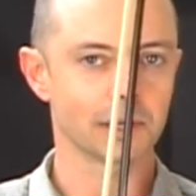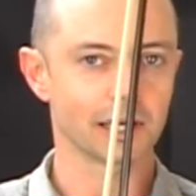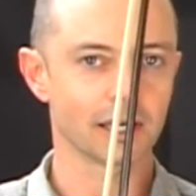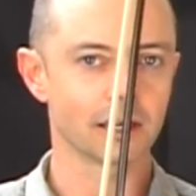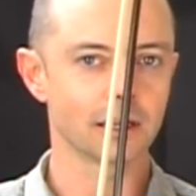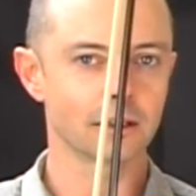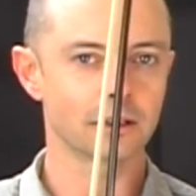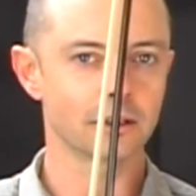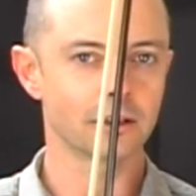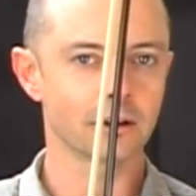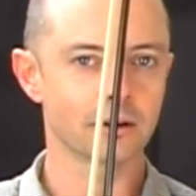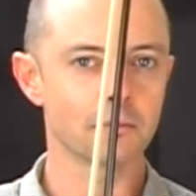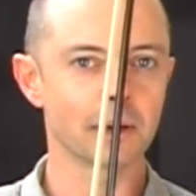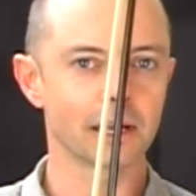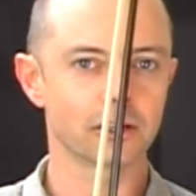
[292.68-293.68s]
be,
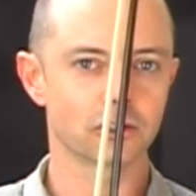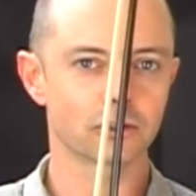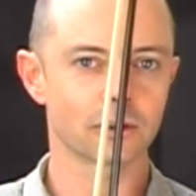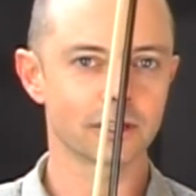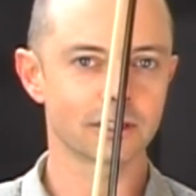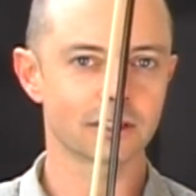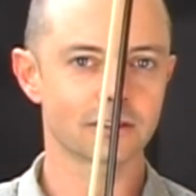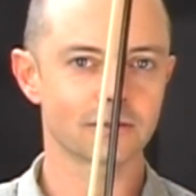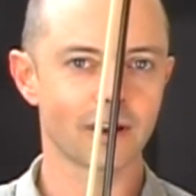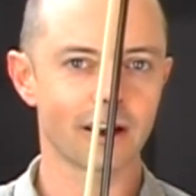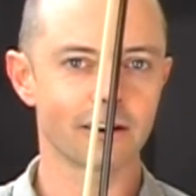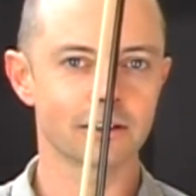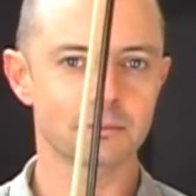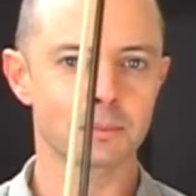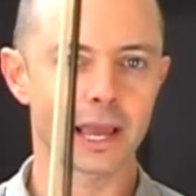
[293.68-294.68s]
a better choice as
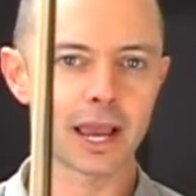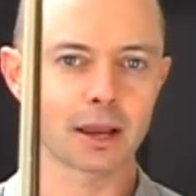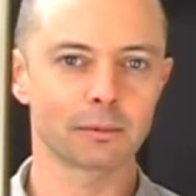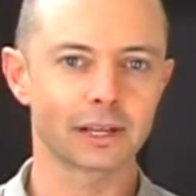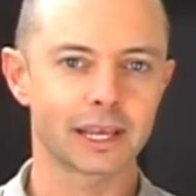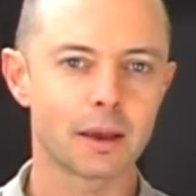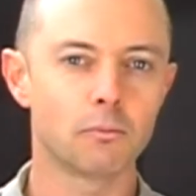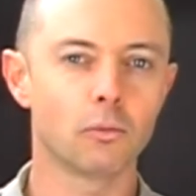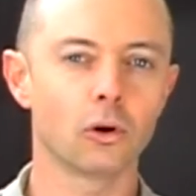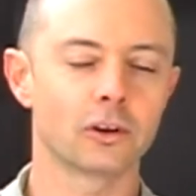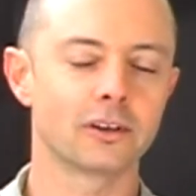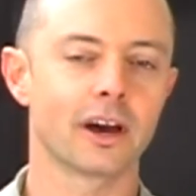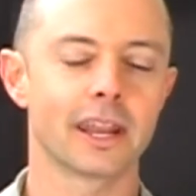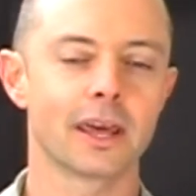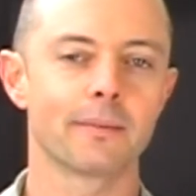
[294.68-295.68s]
far as being able to get more
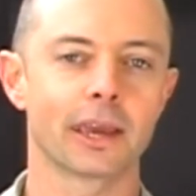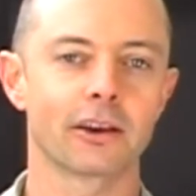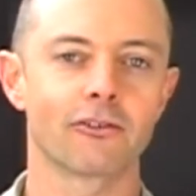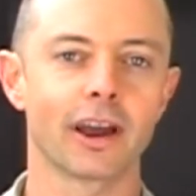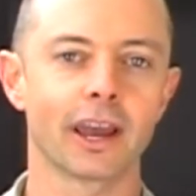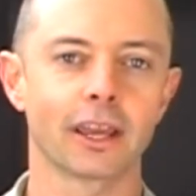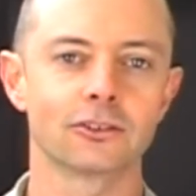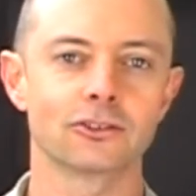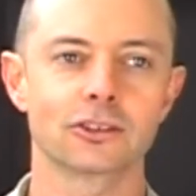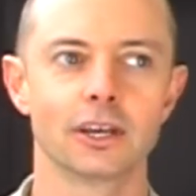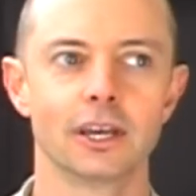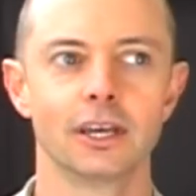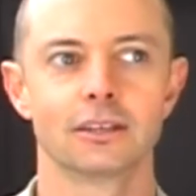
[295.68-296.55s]
dynamic range.